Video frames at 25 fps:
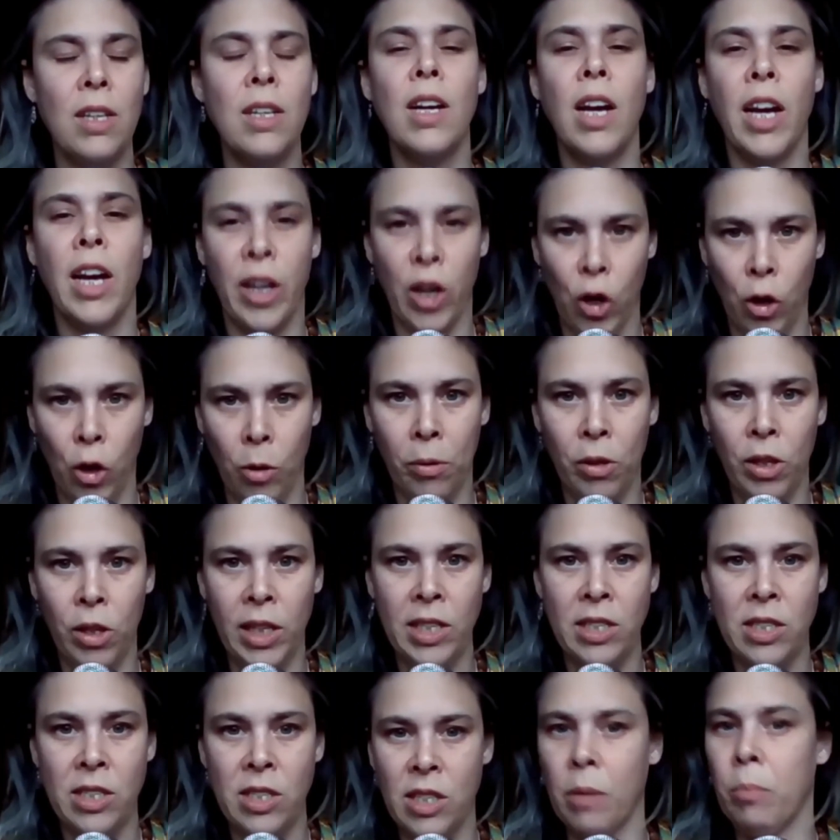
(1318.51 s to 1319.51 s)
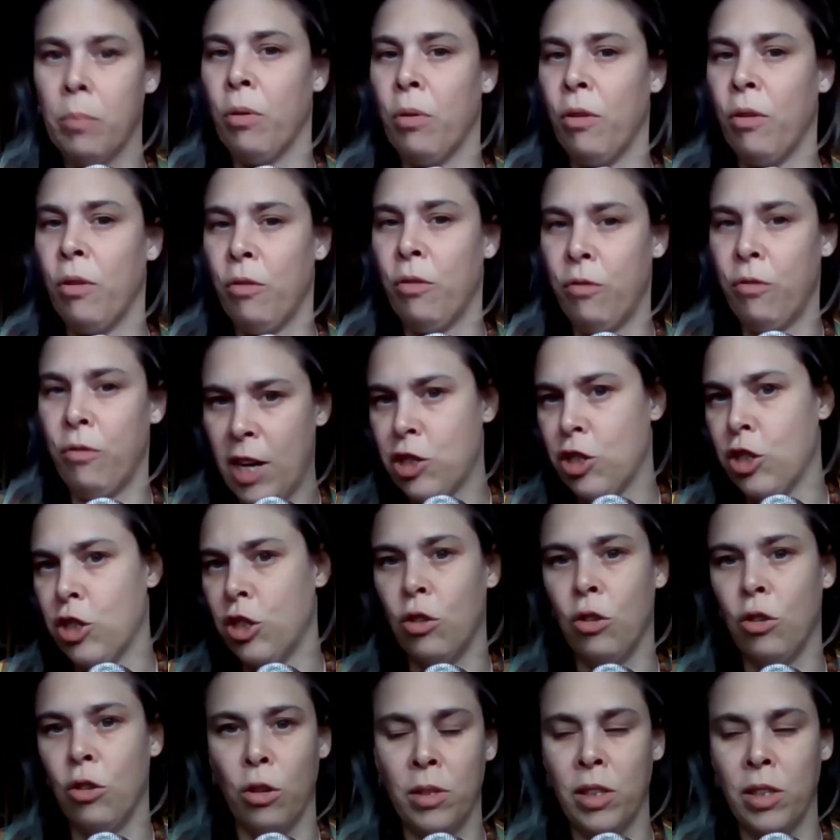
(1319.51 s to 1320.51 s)
an herbalist, a professional
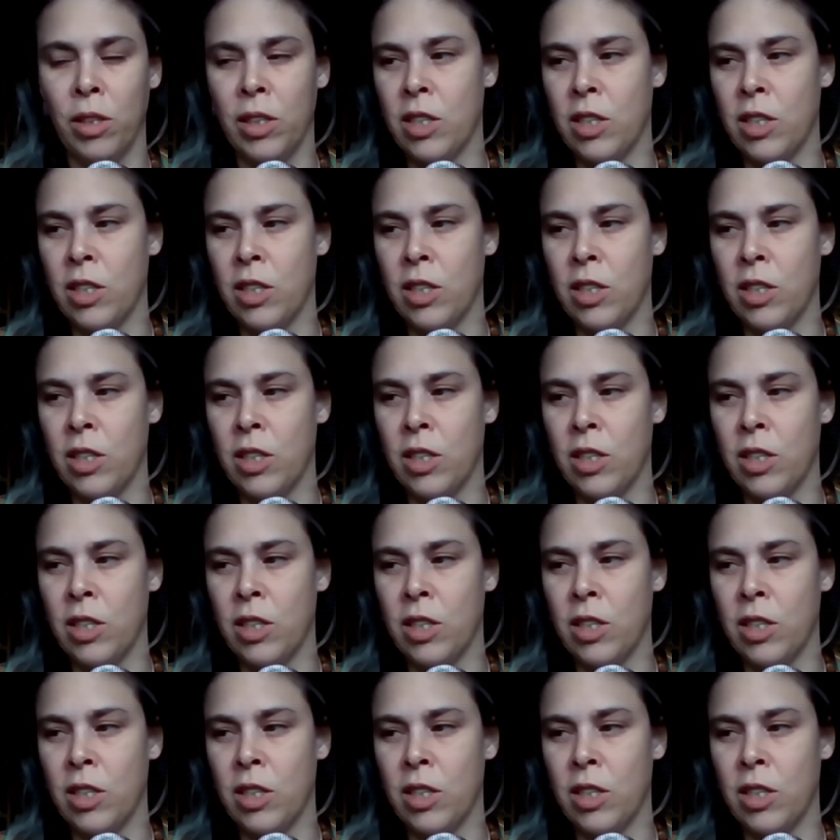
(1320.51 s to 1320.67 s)
herbalist